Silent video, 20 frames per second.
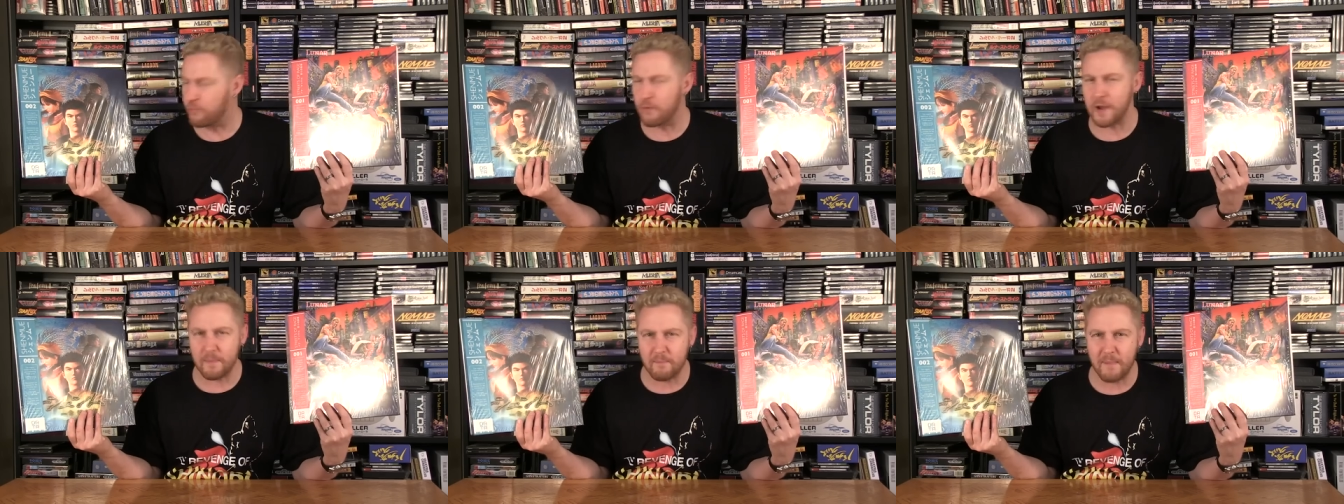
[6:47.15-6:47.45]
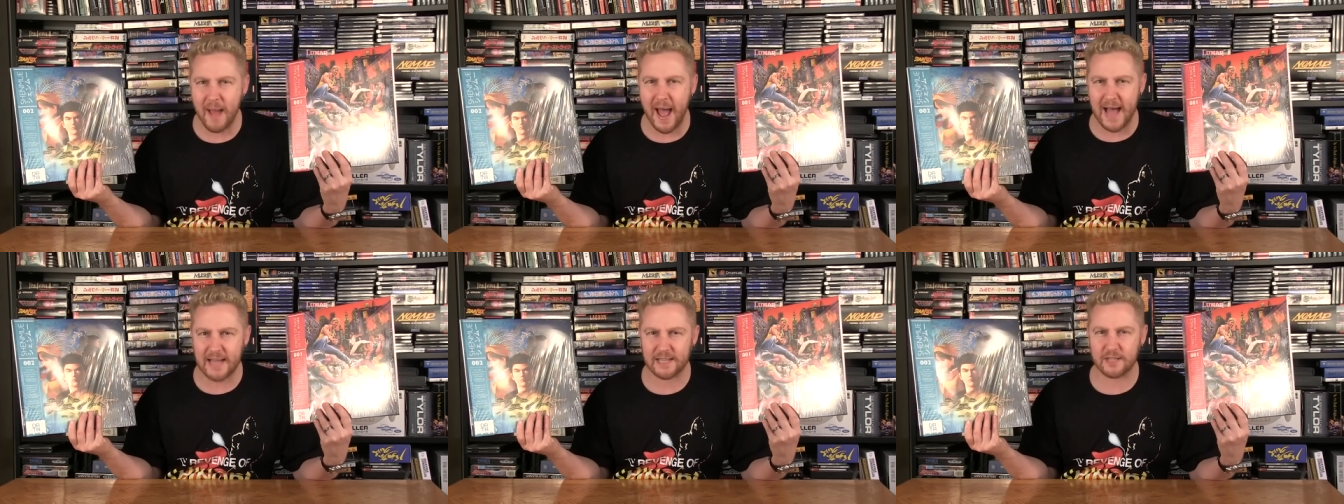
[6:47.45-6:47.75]

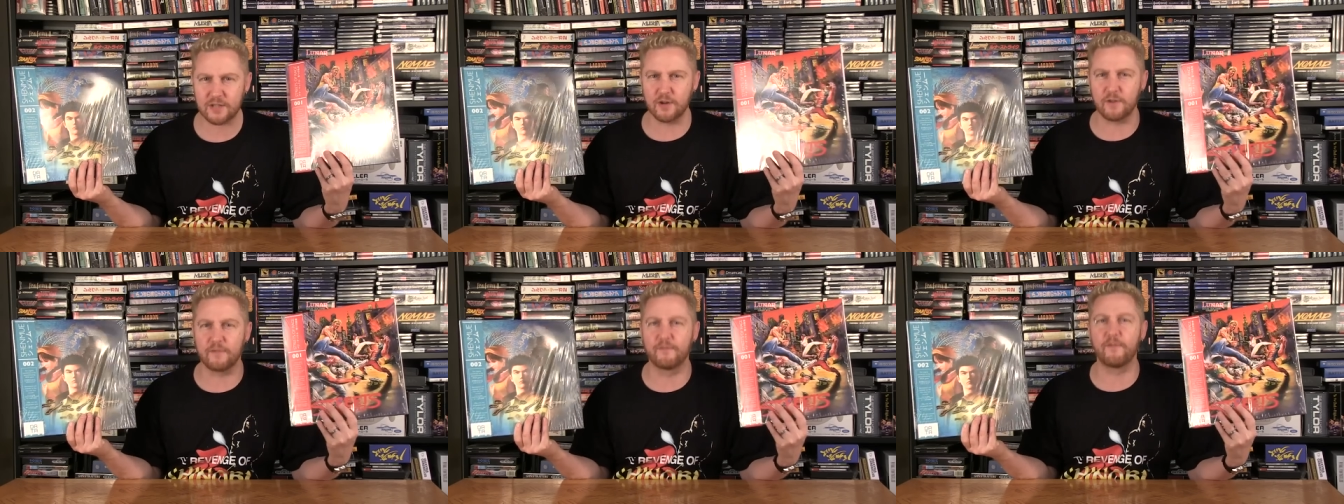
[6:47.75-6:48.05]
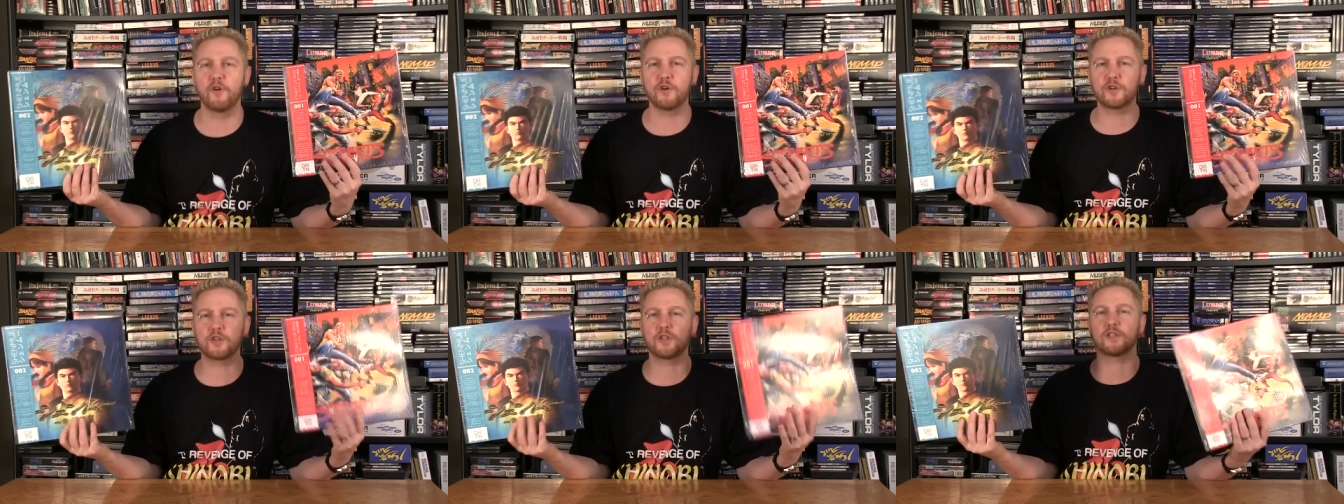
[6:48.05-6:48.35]
remastered
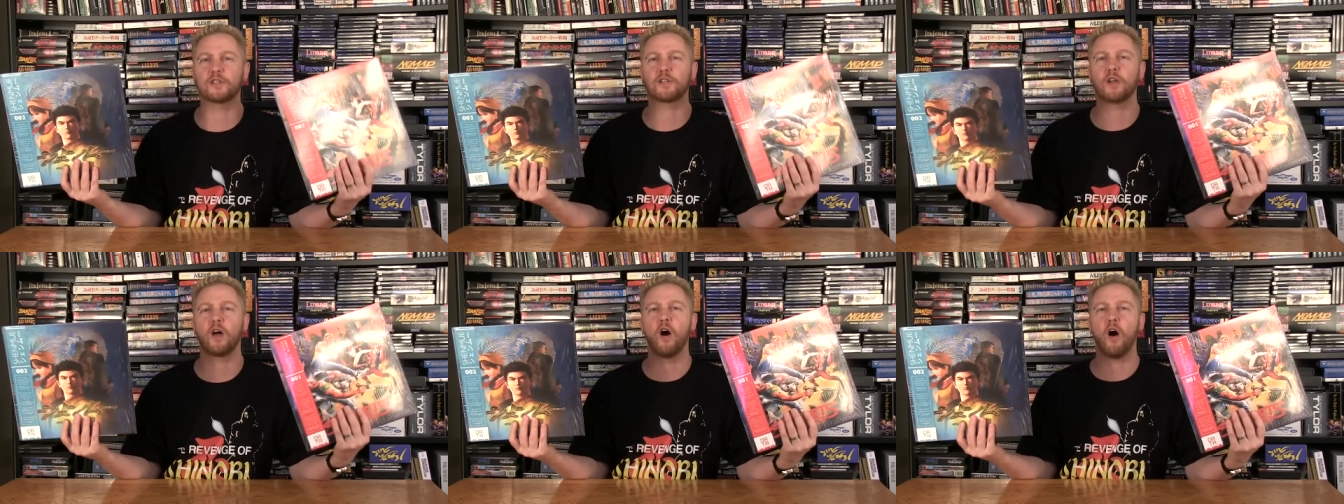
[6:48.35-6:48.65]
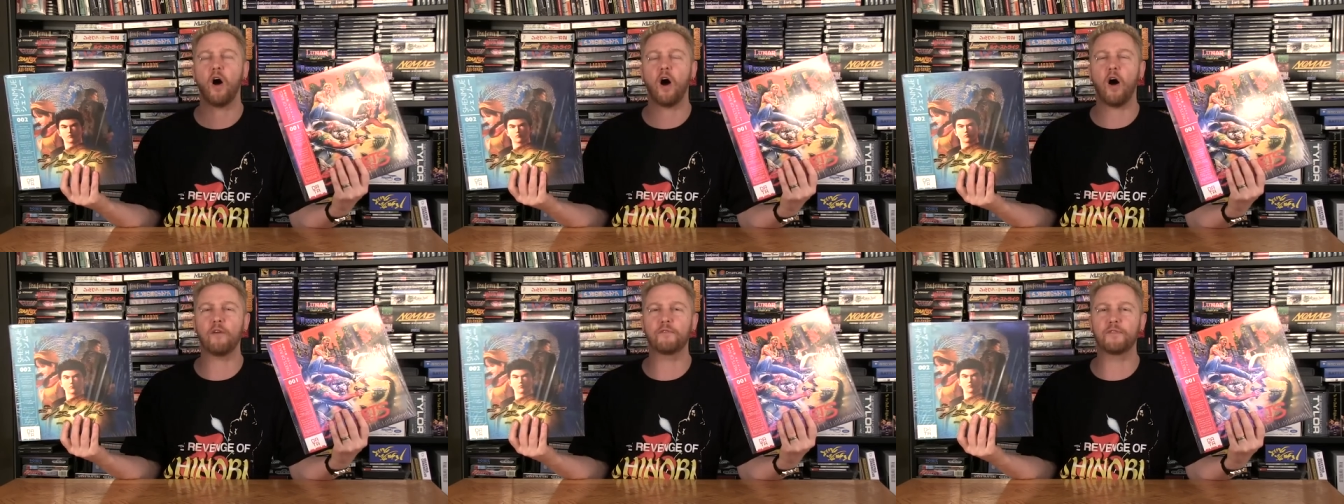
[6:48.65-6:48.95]
versions
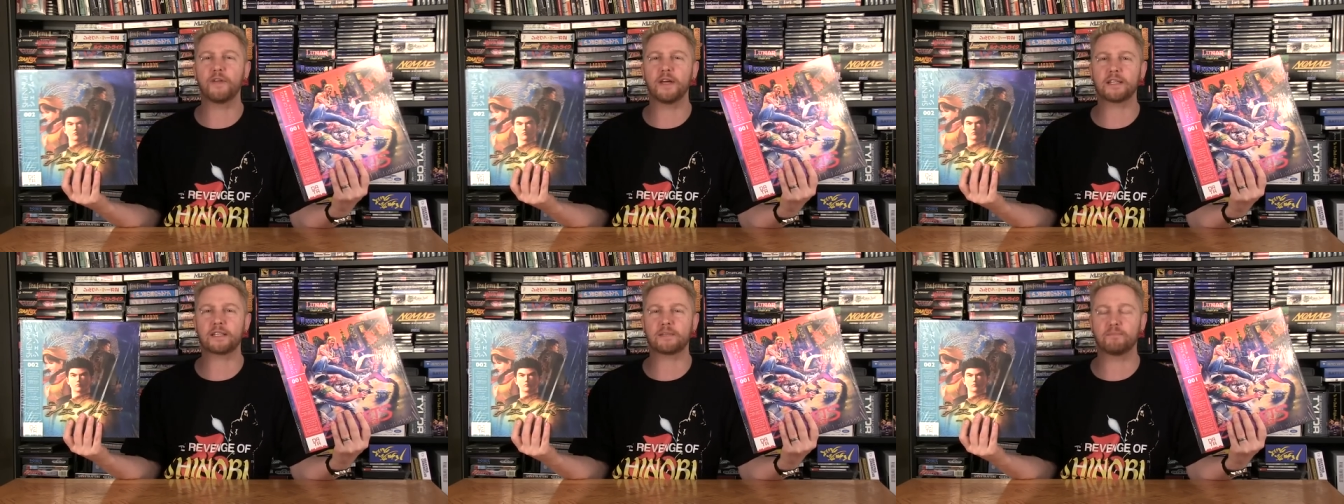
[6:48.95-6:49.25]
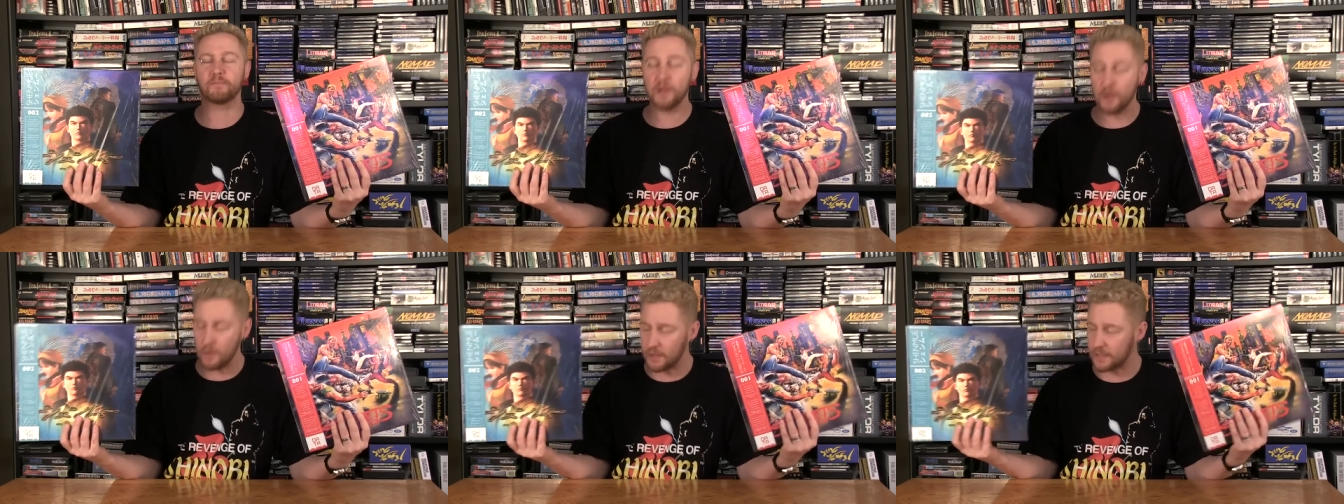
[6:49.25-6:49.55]
of this
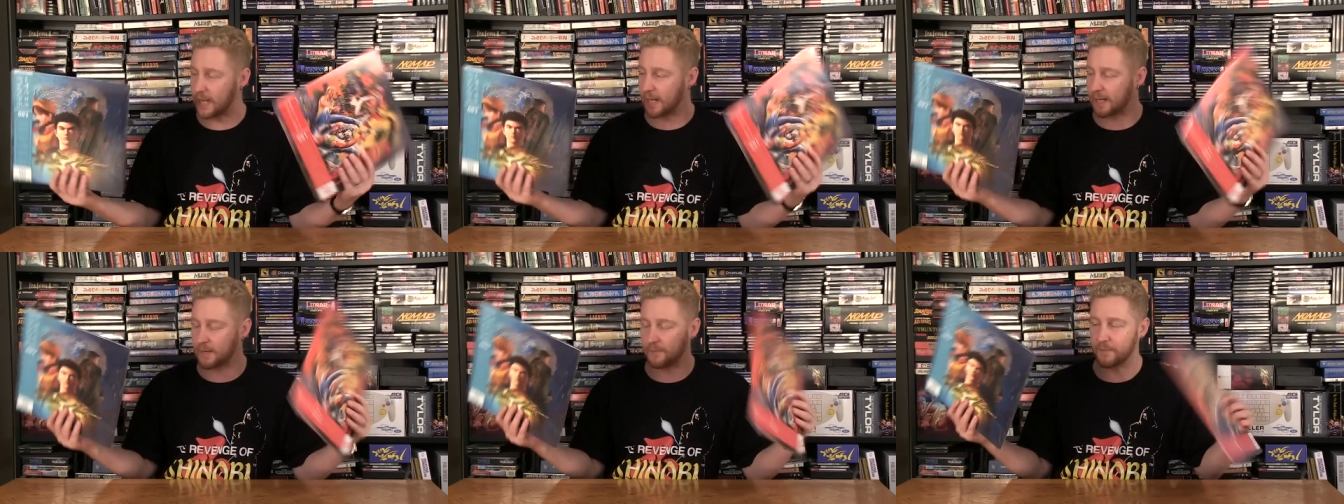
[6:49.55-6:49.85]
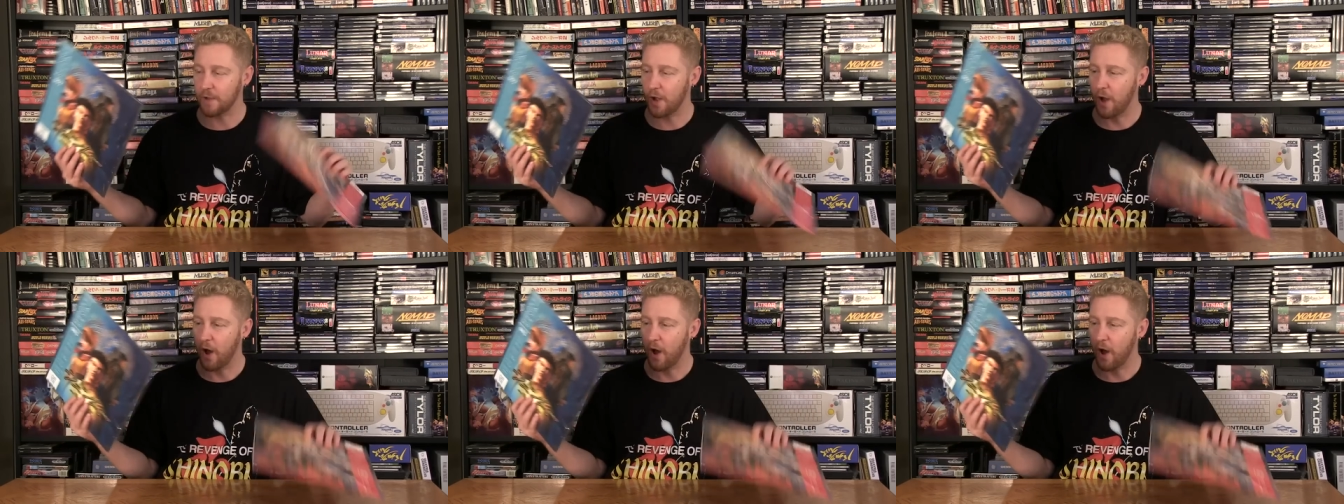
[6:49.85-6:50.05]
music